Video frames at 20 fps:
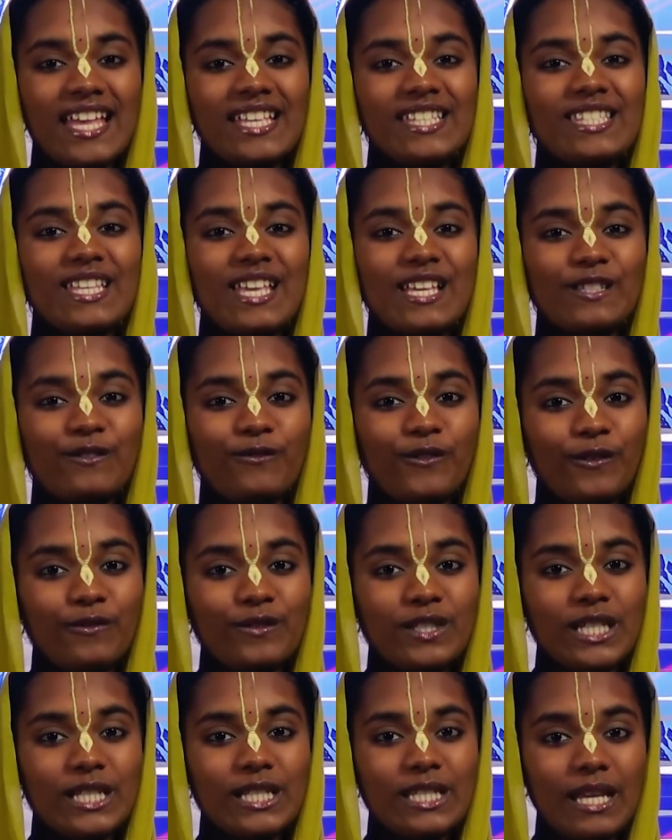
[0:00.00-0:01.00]

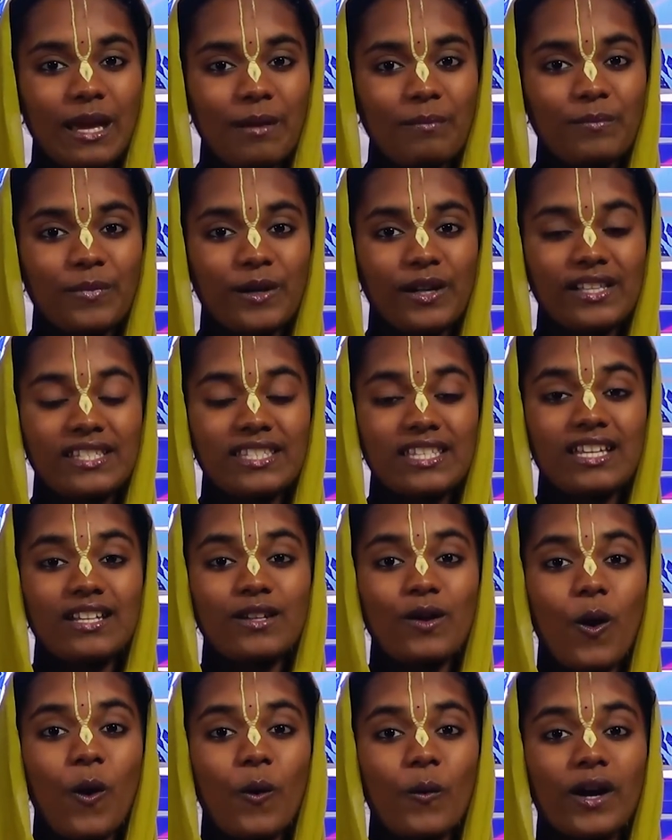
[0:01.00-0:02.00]
650 temples
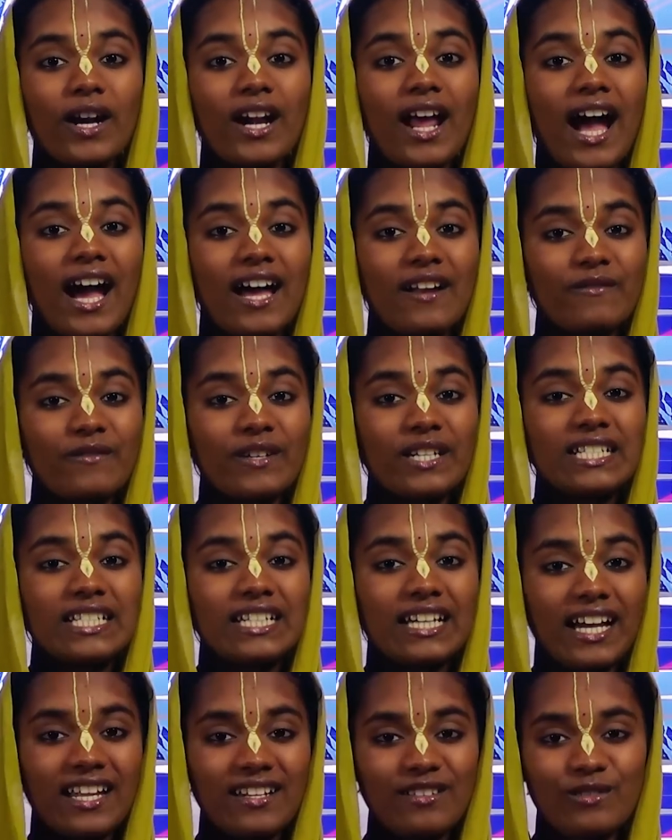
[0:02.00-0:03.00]
in over 100
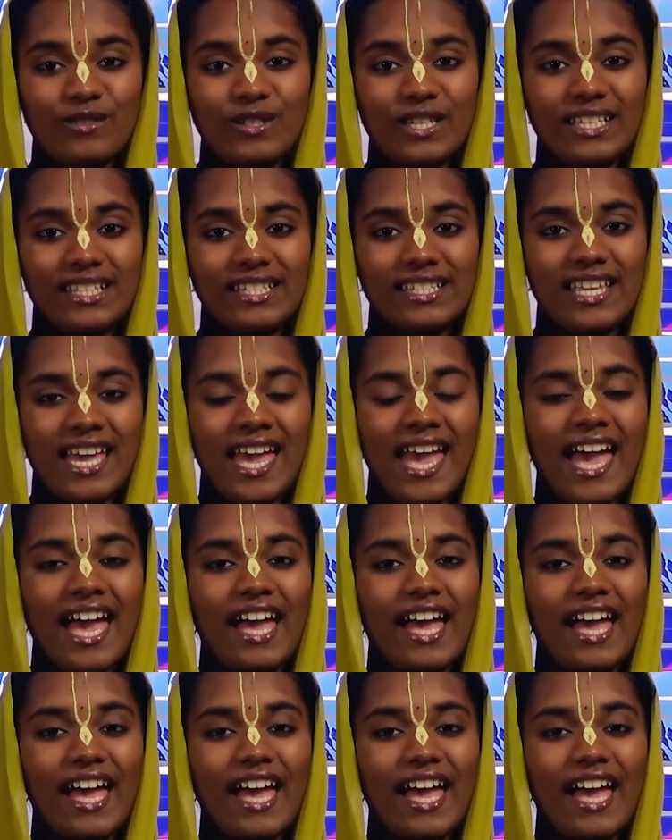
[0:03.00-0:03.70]
countries,